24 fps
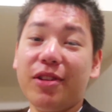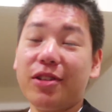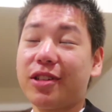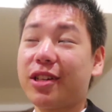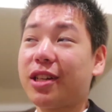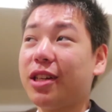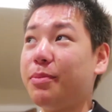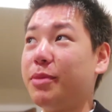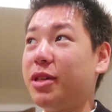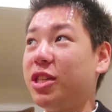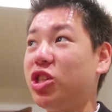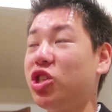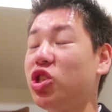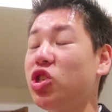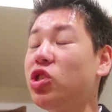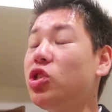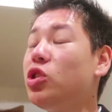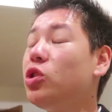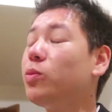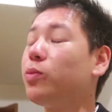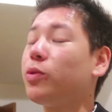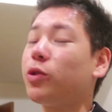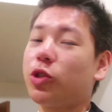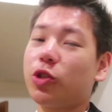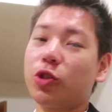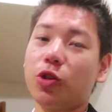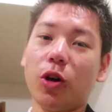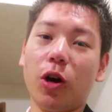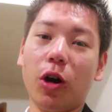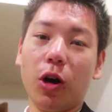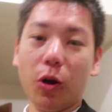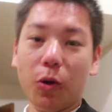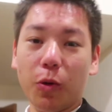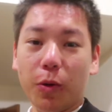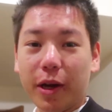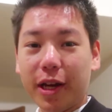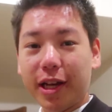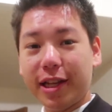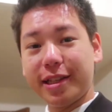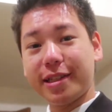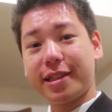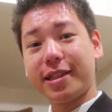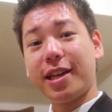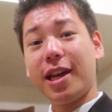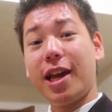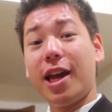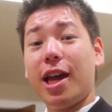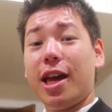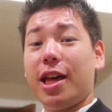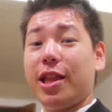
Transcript: There's gonna be super strong winds.